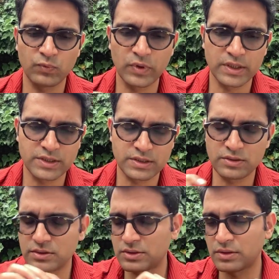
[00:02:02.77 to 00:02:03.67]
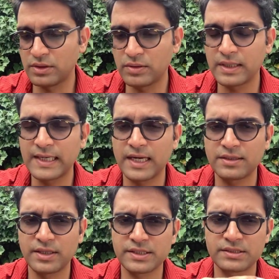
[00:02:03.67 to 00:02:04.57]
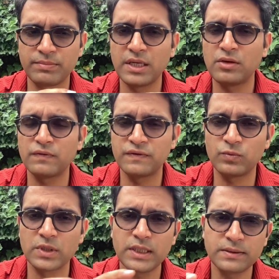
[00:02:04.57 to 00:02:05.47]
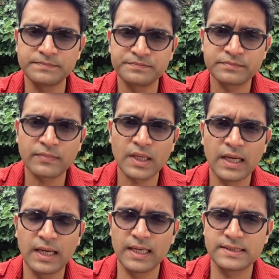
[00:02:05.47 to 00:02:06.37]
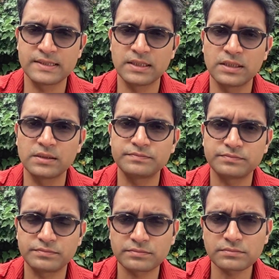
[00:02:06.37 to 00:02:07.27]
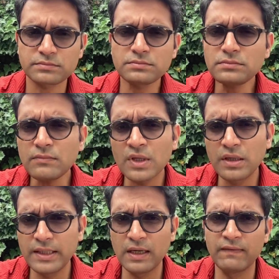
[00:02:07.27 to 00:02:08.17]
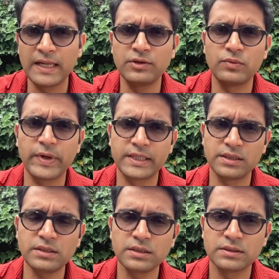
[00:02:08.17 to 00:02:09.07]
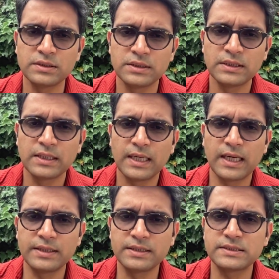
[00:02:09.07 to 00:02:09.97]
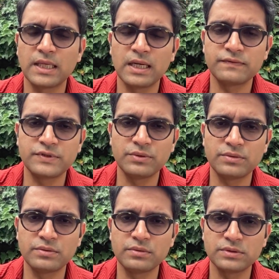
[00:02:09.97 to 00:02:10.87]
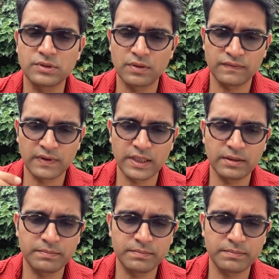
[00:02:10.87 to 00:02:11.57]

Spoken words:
words. So you can characterize the meaning of a word as a real valued vector, and this allows you to sort of like